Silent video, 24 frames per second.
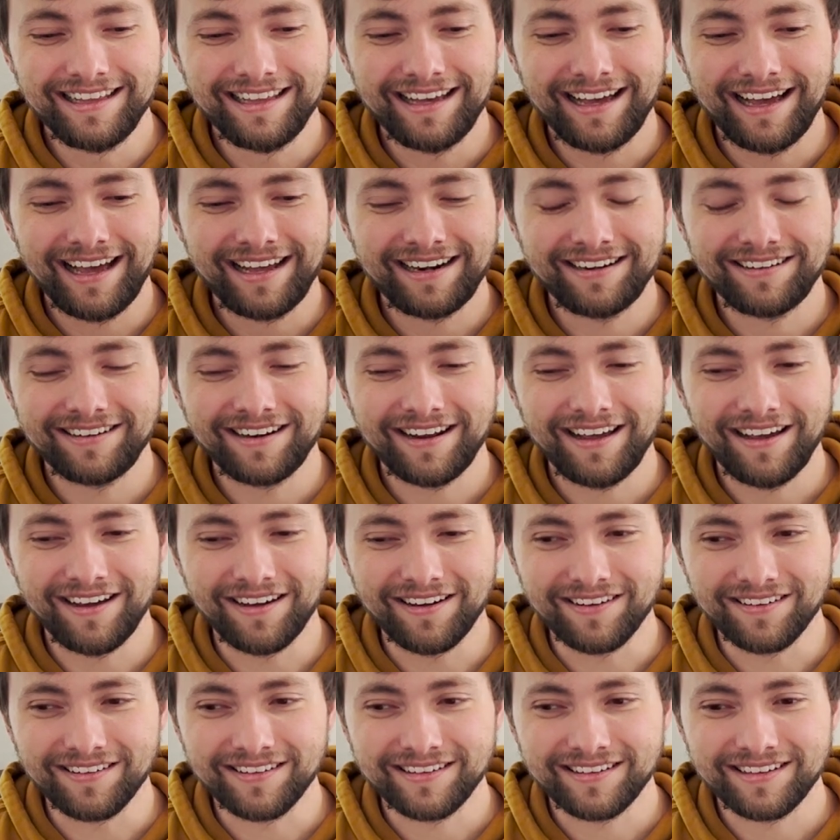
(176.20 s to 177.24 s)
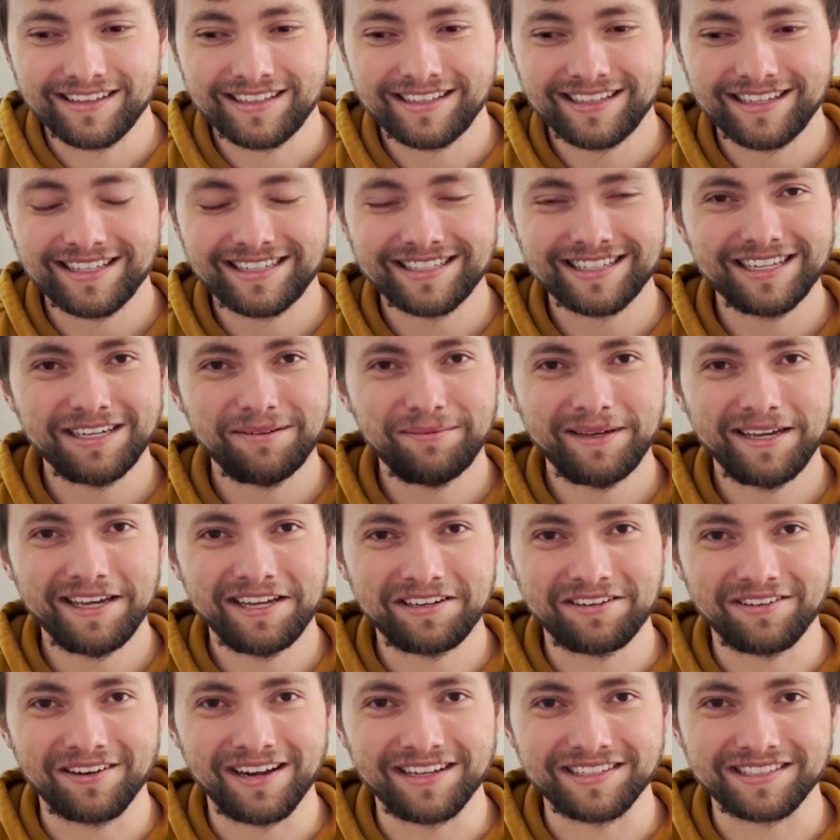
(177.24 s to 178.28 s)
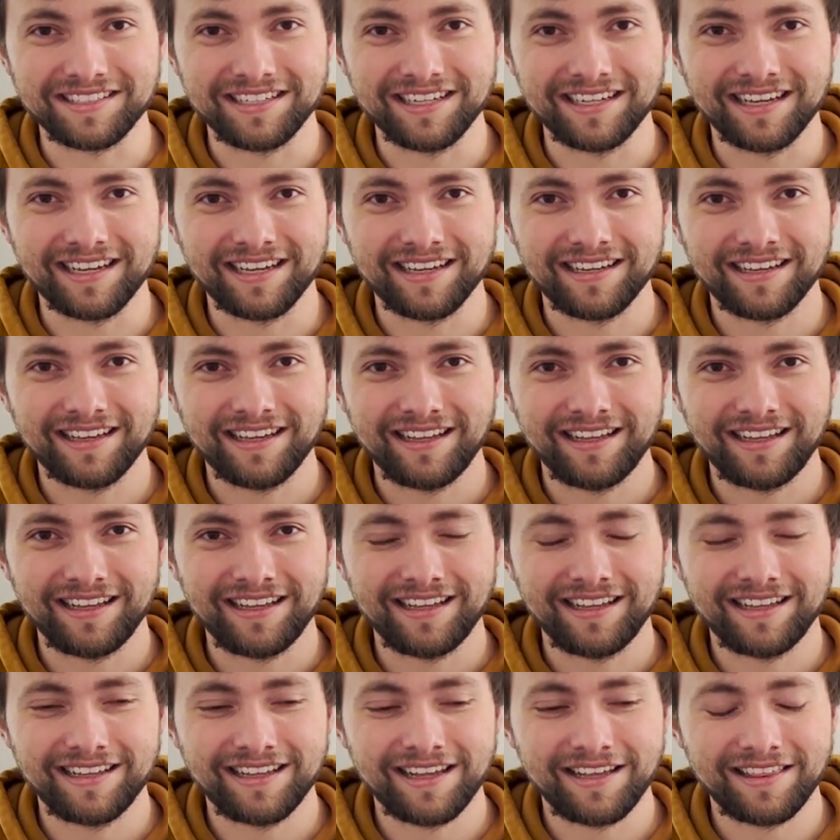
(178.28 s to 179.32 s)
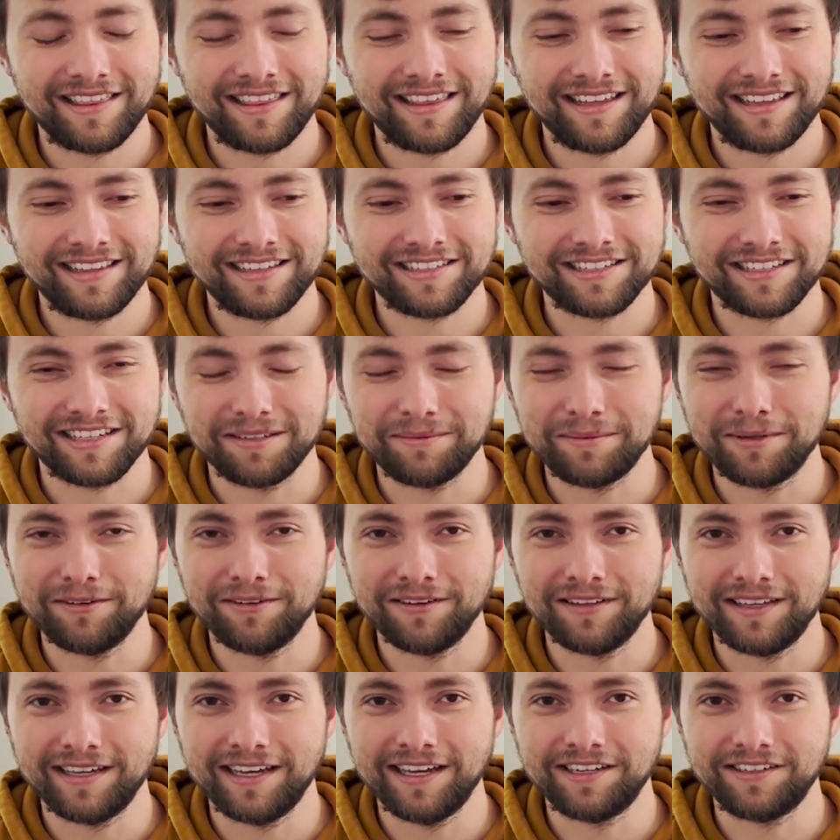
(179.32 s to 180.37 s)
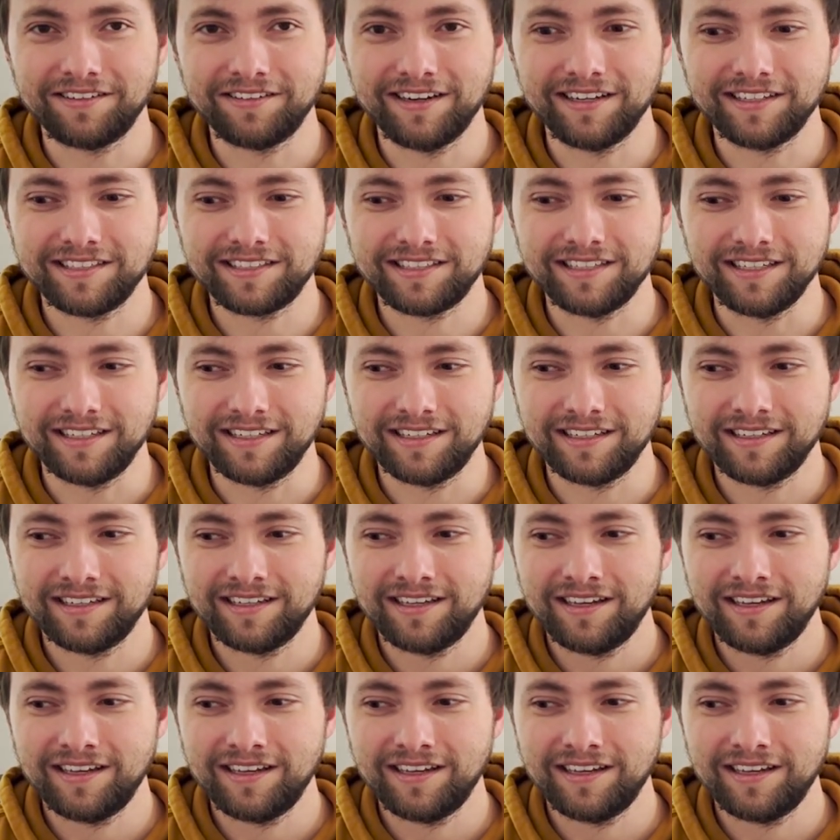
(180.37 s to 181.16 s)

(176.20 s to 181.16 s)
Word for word: I don't know. It's going to be interesting. I think it's going to be really interesting.